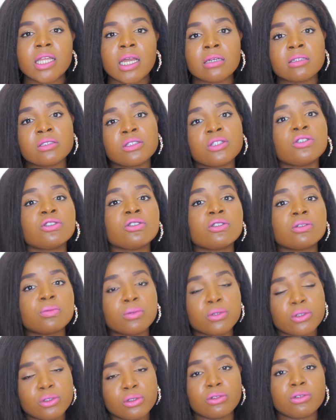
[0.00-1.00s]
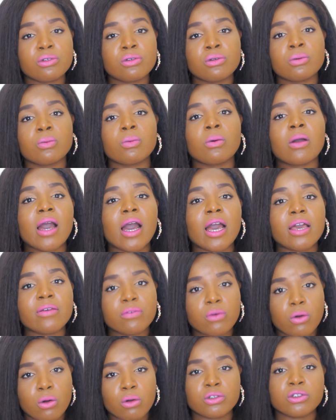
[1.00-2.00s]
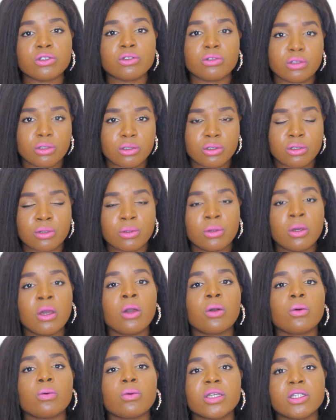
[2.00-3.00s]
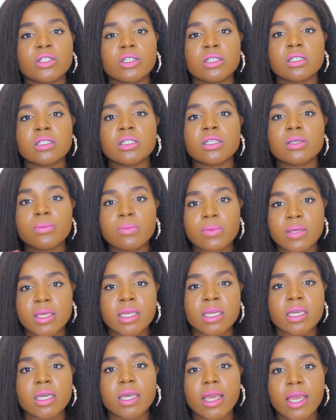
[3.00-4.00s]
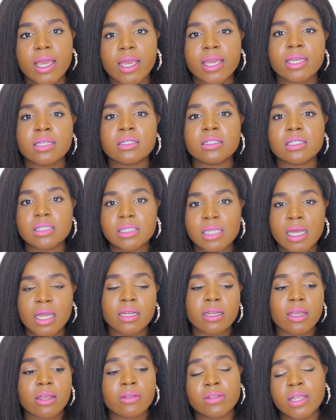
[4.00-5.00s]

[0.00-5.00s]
Now I need you to pursue what I've called you to do, which is to be a designer.